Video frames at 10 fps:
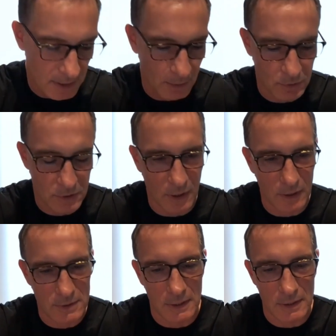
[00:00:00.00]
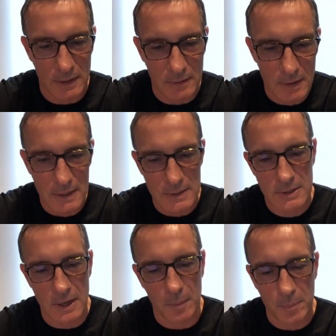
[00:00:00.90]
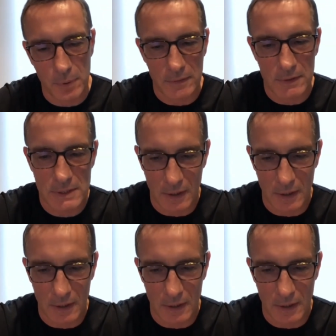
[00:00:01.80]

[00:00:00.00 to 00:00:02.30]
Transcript: They all started in the summer previously.